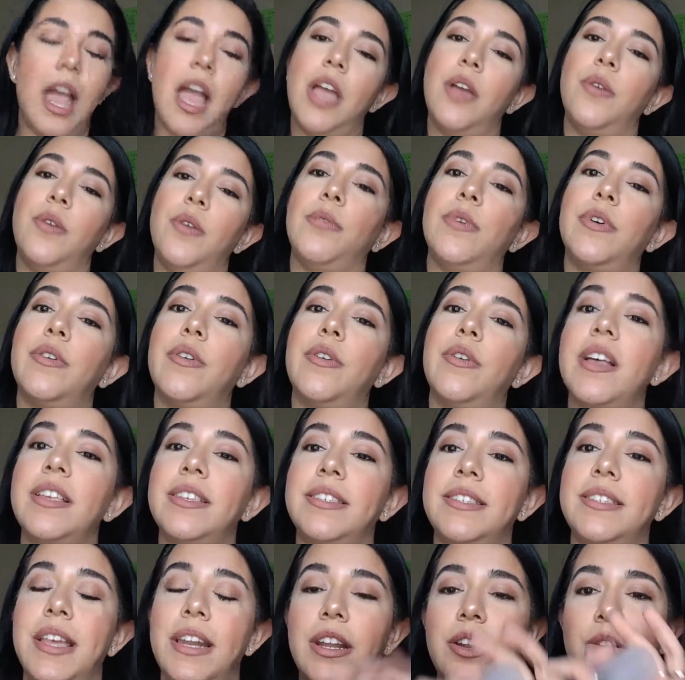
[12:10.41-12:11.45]
I will
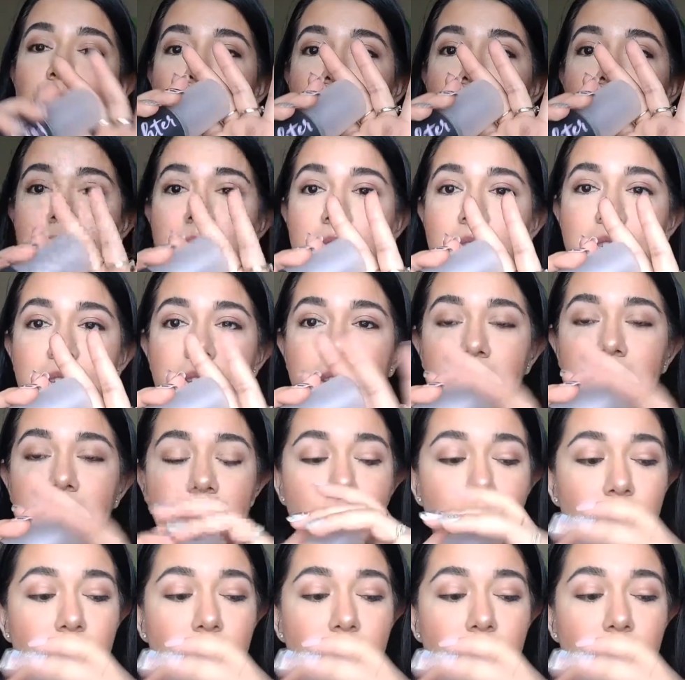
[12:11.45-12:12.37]
set it with a setting